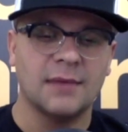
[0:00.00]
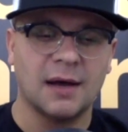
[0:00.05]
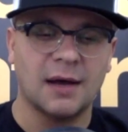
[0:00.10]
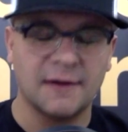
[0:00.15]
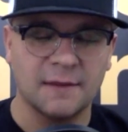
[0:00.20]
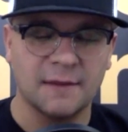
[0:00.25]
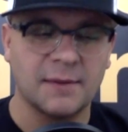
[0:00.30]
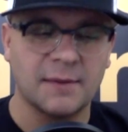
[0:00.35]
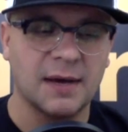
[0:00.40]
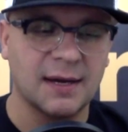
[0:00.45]

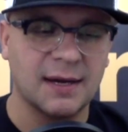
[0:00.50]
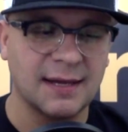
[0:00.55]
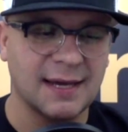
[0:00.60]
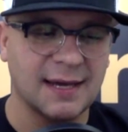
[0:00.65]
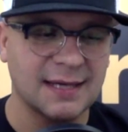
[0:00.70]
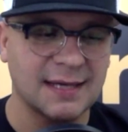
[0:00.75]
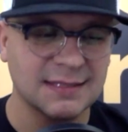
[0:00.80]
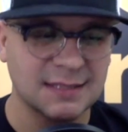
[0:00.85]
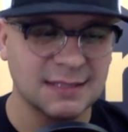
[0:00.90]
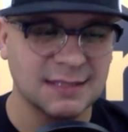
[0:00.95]
onto the
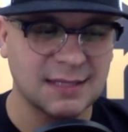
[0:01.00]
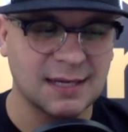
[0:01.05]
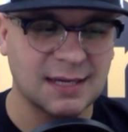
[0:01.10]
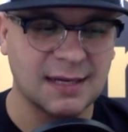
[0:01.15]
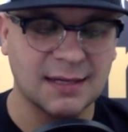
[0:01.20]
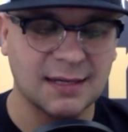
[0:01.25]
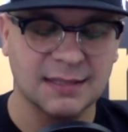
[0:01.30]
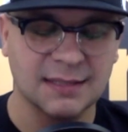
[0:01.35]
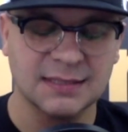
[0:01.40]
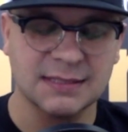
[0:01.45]
podcast today
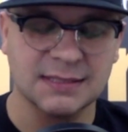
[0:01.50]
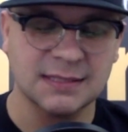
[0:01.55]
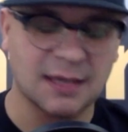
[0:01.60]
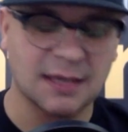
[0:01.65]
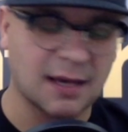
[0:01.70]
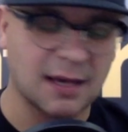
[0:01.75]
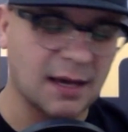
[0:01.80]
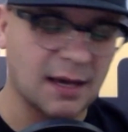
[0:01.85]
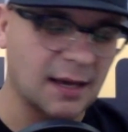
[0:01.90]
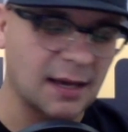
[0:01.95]
because
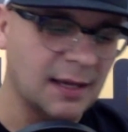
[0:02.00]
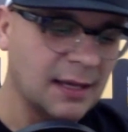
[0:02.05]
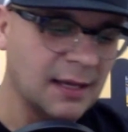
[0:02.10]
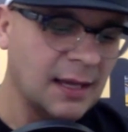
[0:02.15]
uh,